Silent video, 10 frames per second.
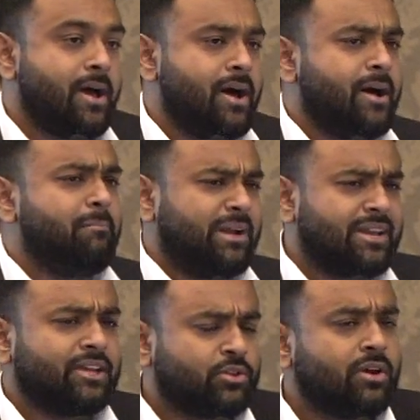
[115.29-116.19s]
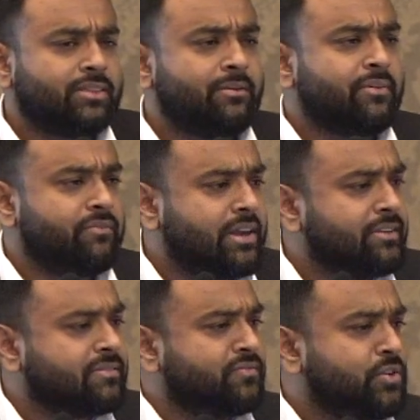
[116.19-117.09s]
But I thought there were very
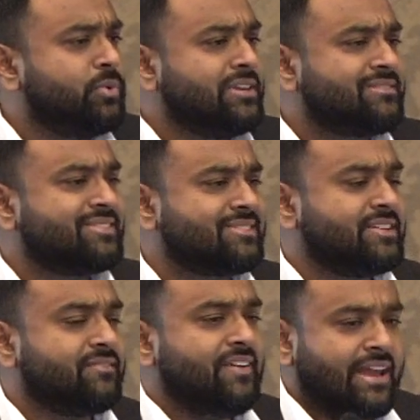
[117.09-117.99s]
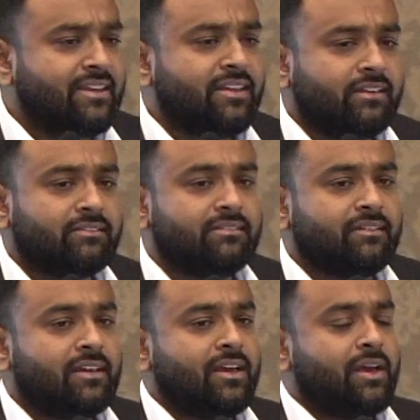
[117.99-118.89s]
few interesting findings
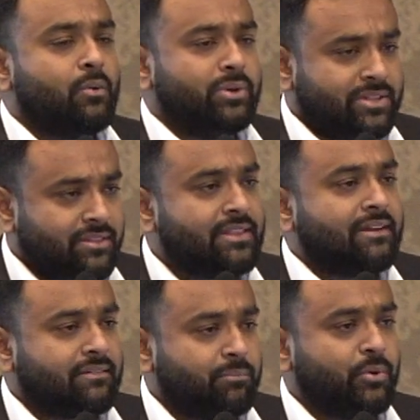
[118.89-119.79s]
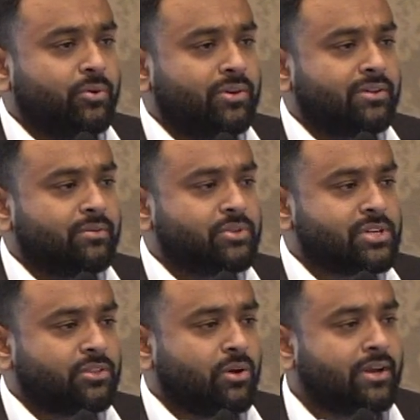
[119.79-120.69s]
within that report, which
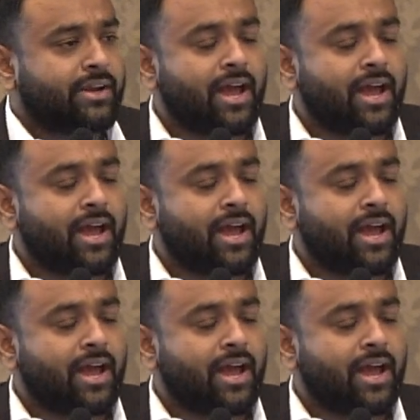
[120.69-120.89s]
I thought I'd